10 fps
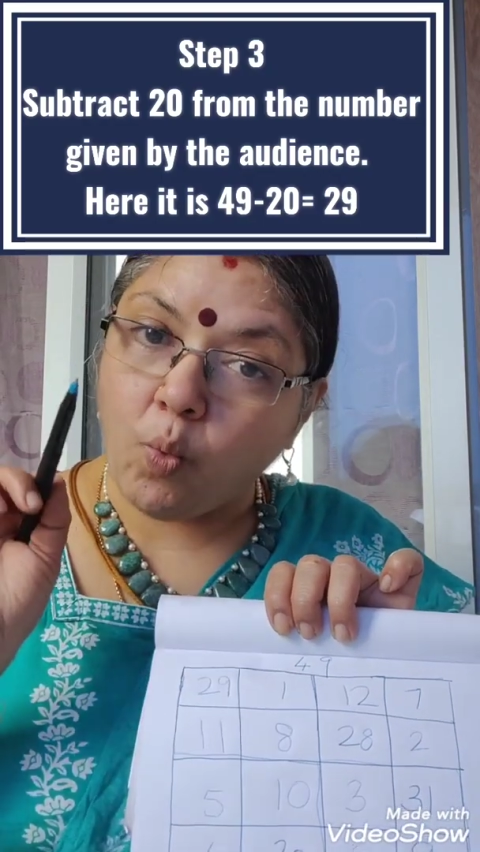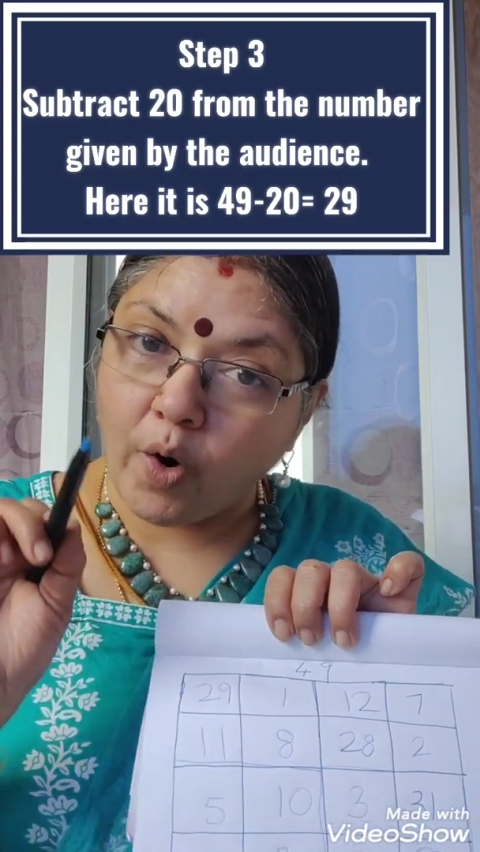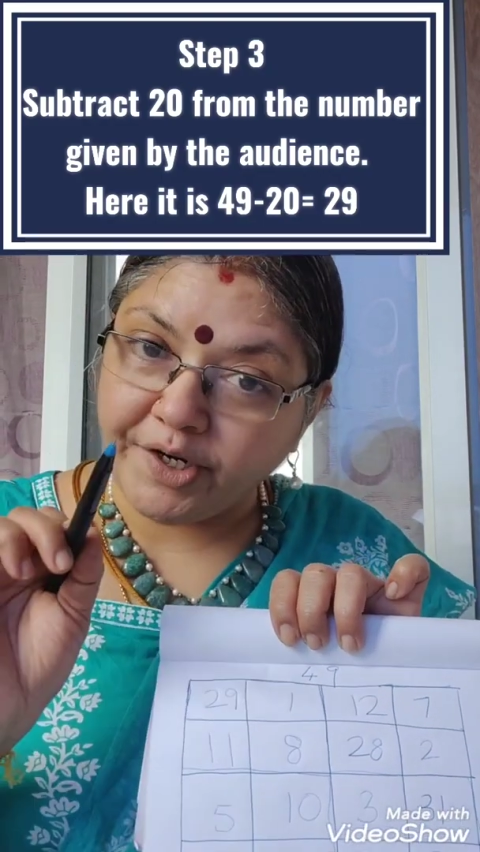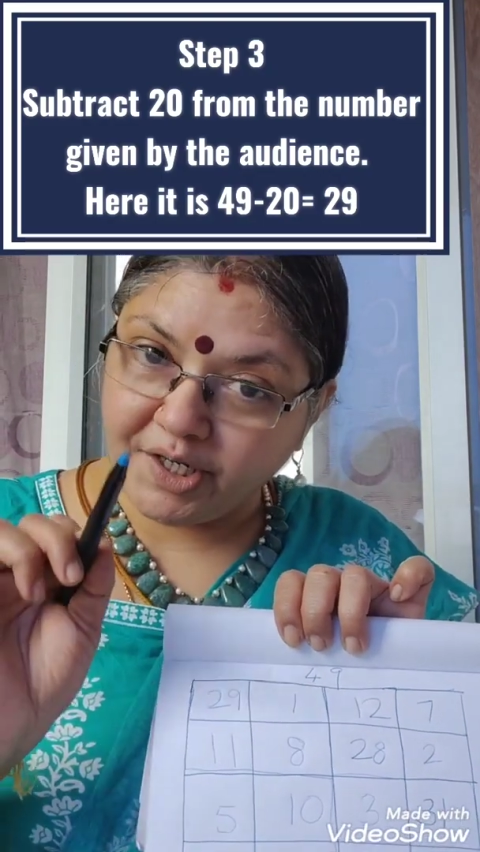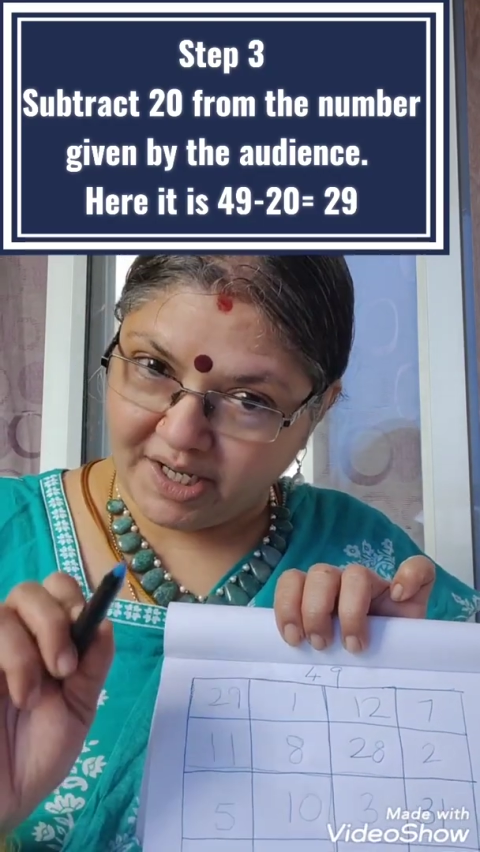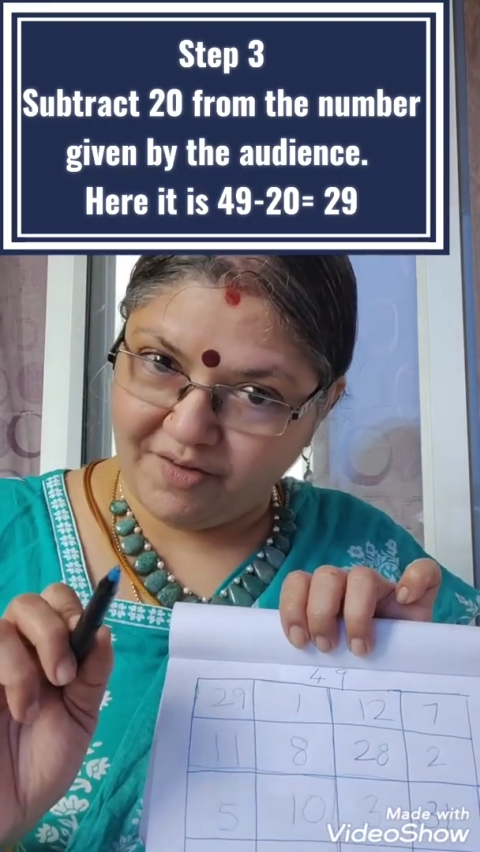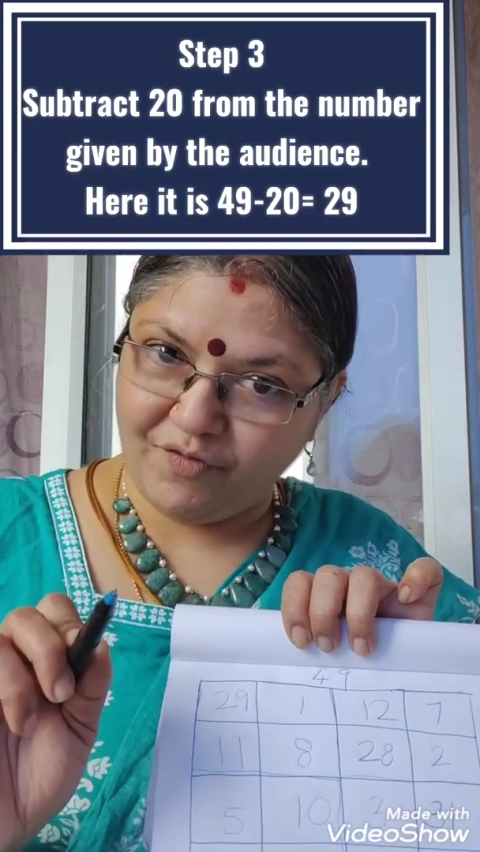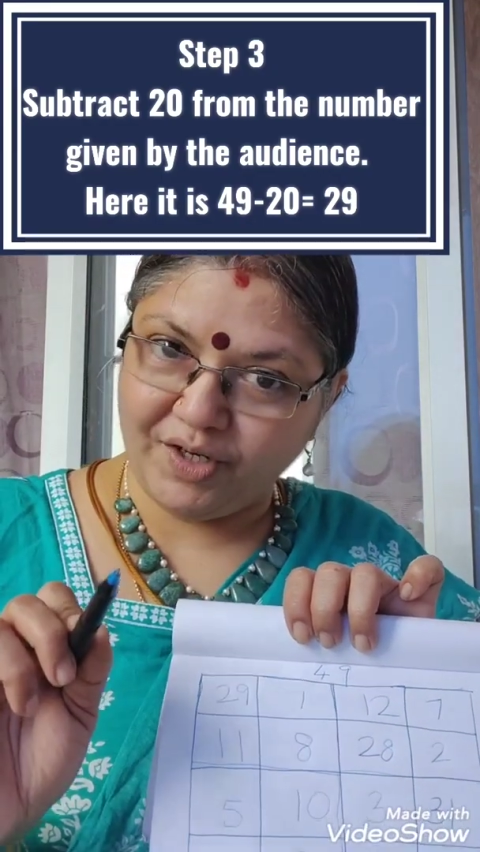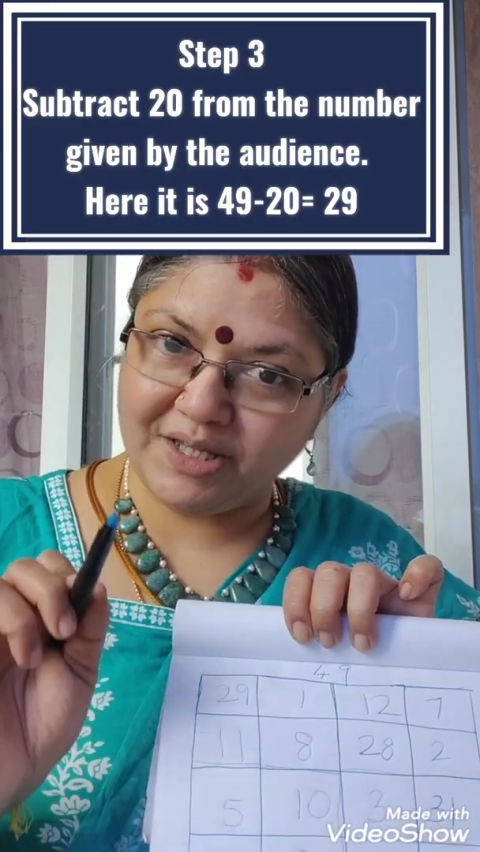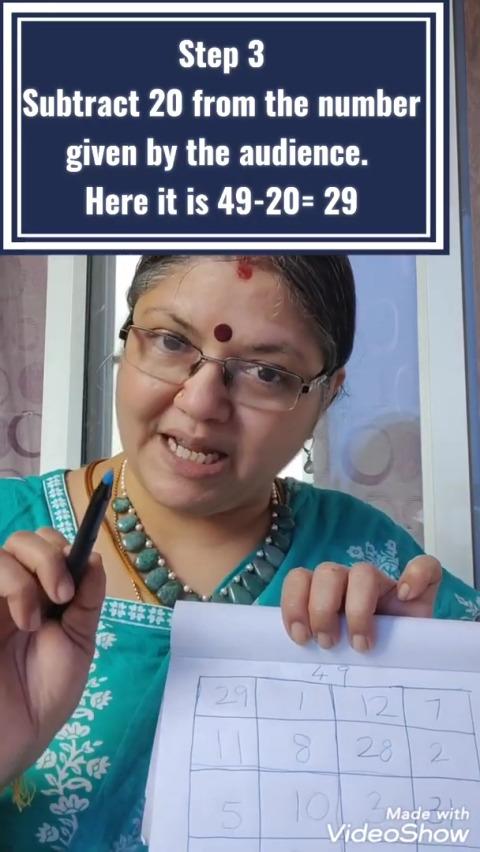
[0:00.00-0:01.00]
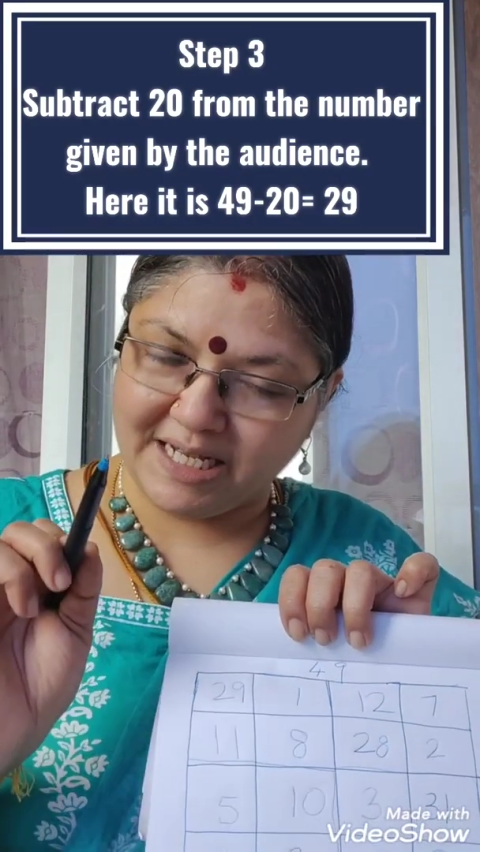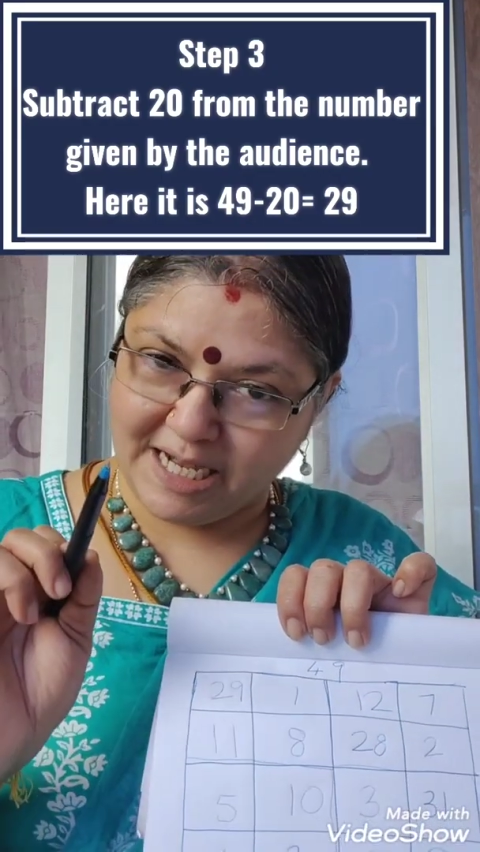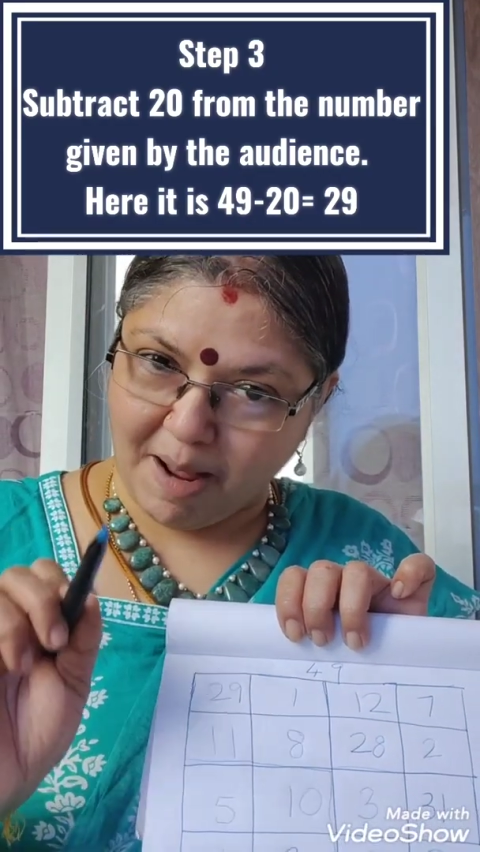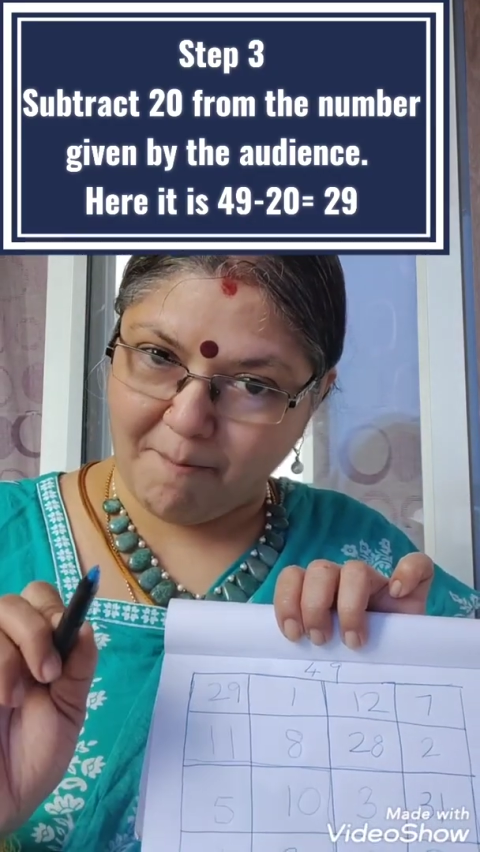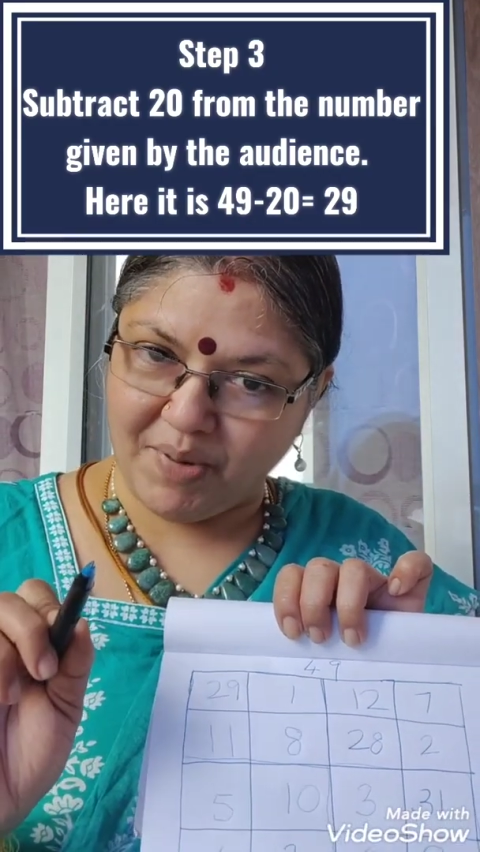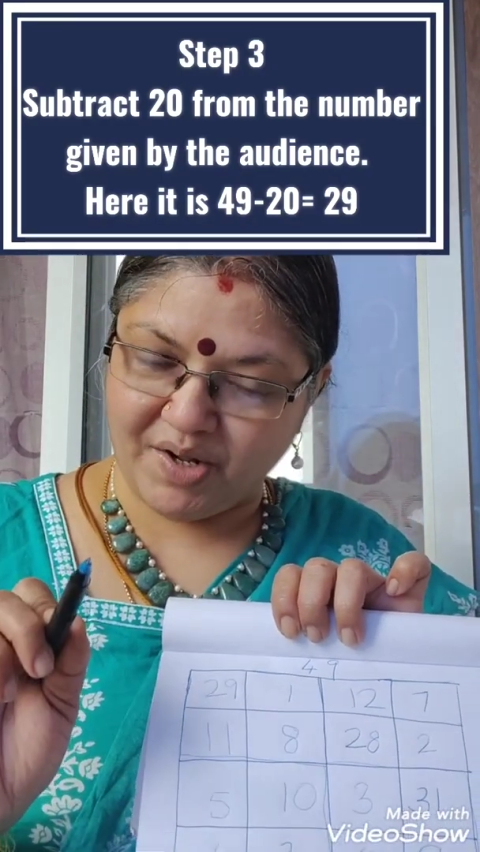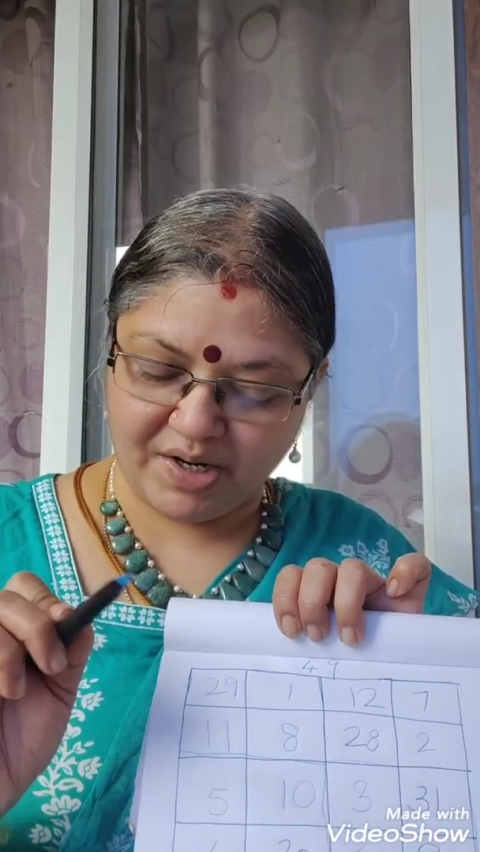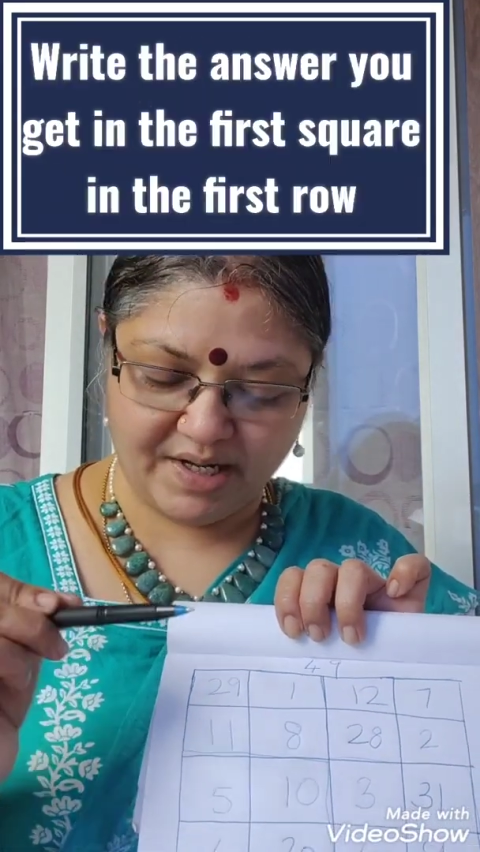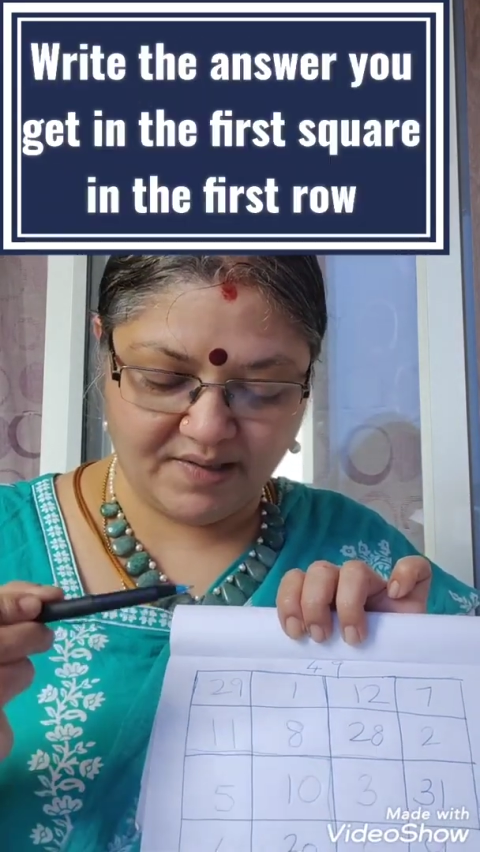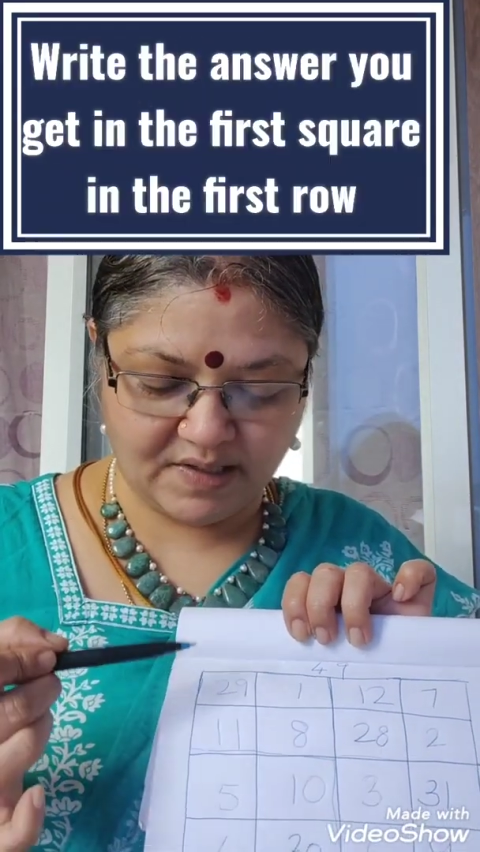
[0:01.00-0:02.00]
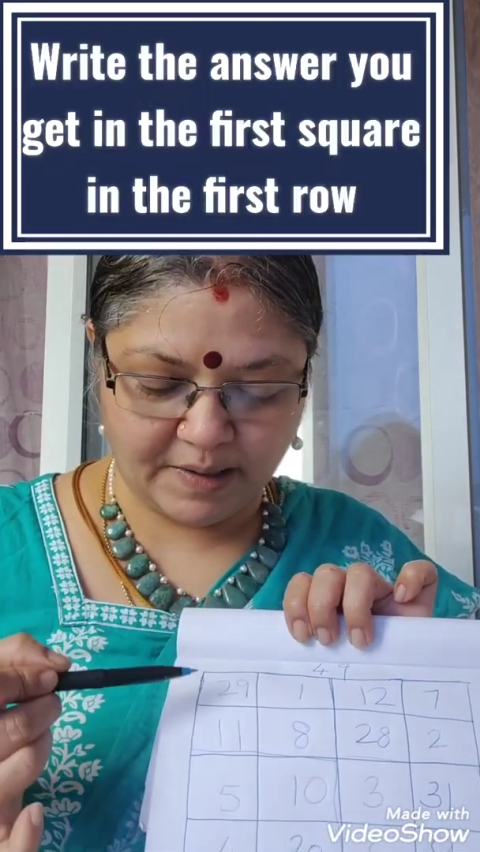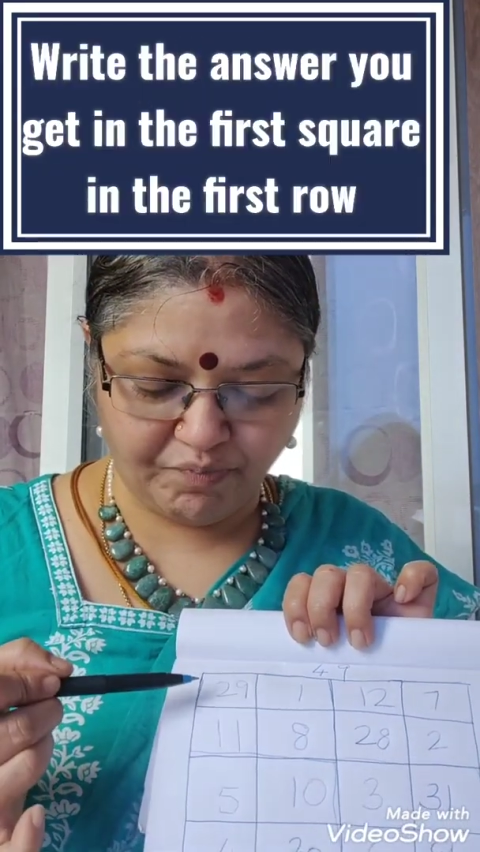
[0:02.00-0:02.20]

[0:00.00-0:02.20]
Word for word: whatever that number is